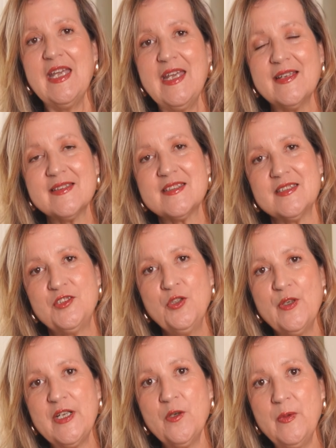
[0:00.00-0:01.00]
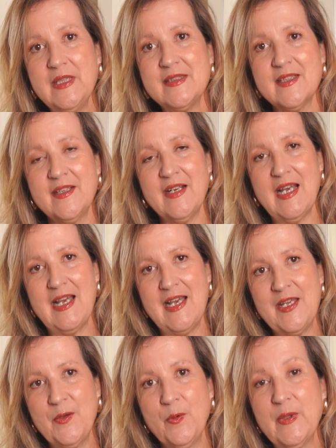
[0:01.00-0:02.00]
And during winter
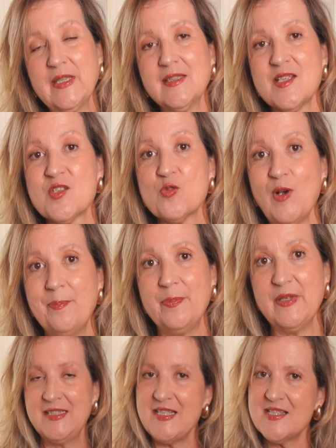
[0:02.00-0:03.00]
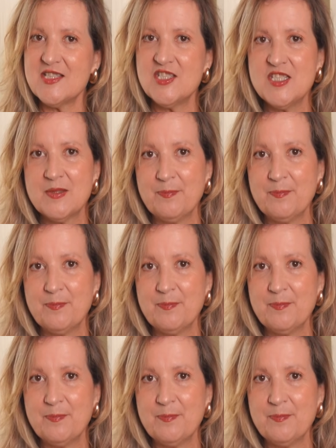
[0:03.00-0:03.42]
I will swap this